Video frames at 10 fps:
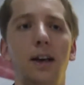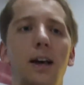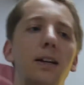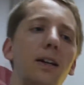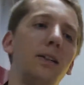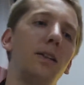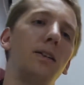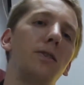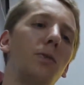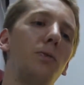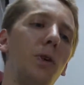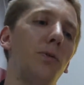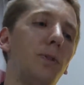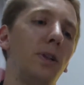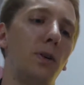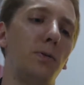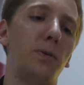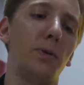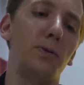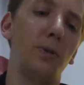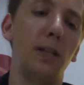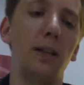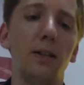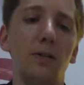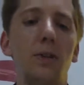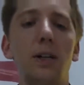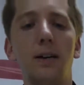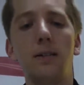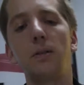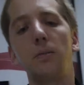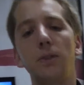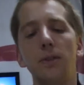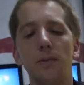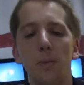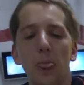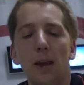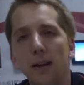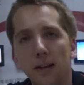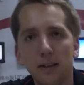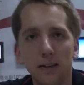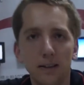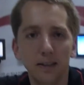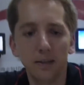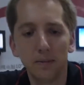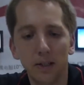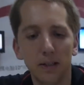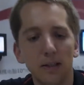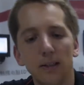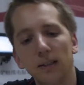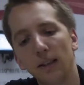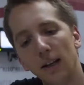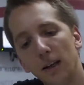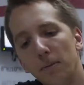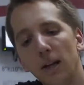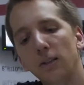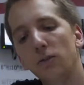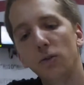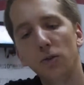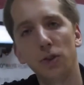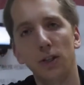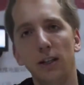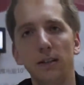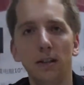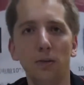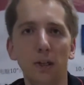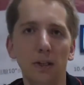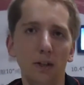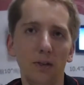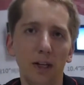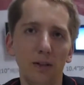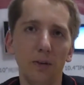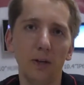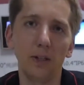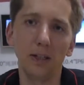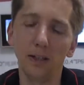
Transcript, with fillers: And, and, and so we offer now for, for industrial customers uh, um, uh, an embedded solution, easy to integrate, very,